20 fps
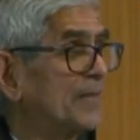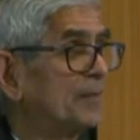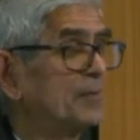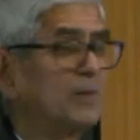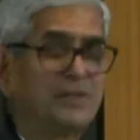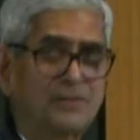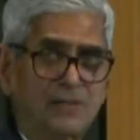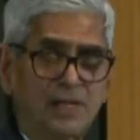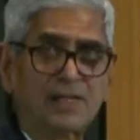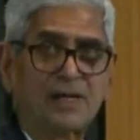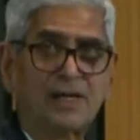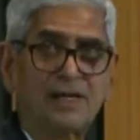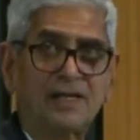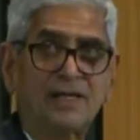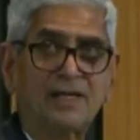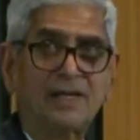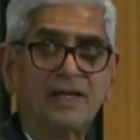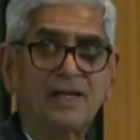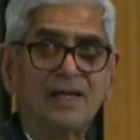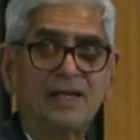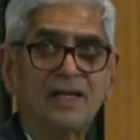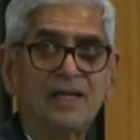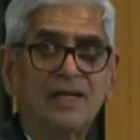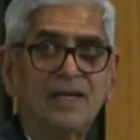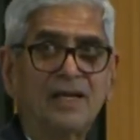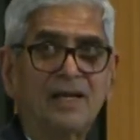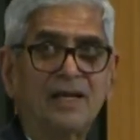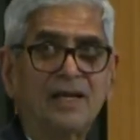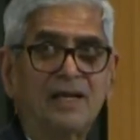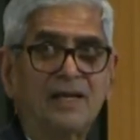But generally,
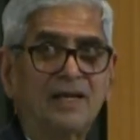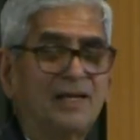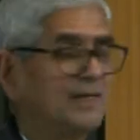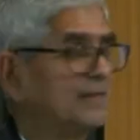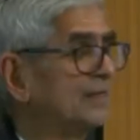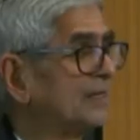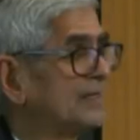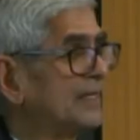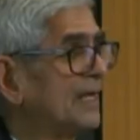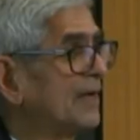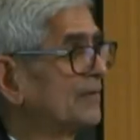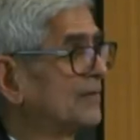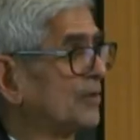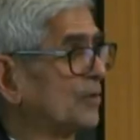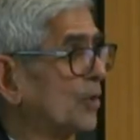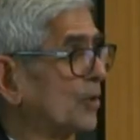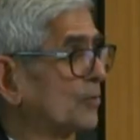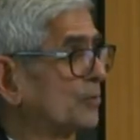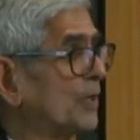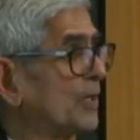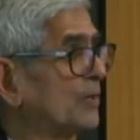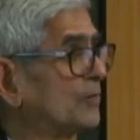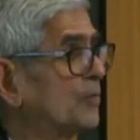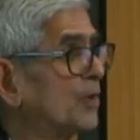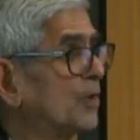either they have the corporate